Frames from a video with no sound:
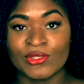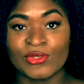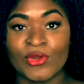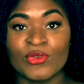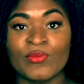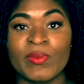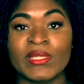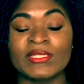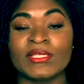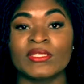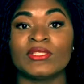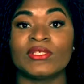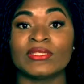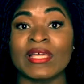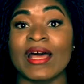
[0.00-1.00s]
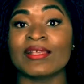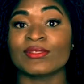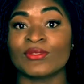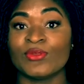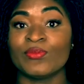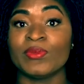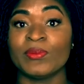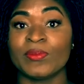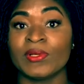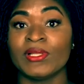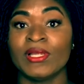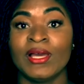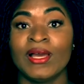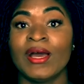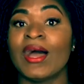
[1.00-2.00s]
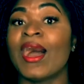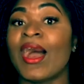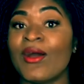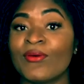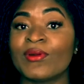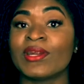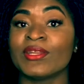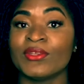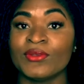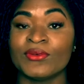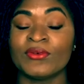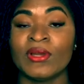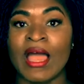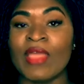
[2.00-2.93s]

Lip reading: So you better don't ask to people, how are you?